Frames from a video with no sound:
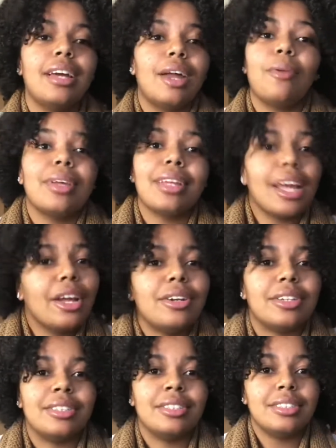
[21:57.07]
I don't care.
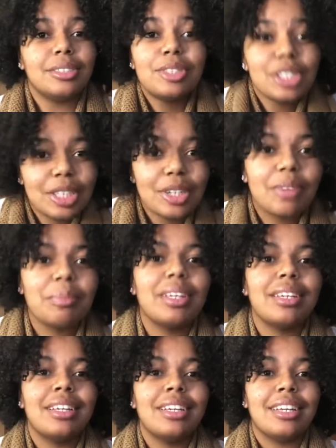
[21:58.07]
You cheat on
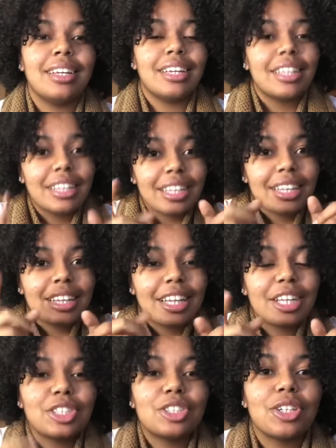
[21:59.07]
me,
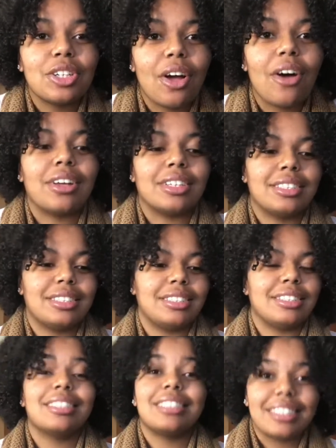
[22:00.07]
that's your loss.
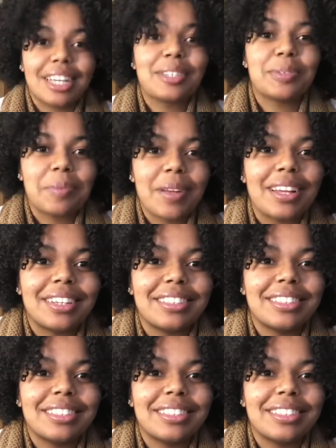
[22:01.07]
Because guess what?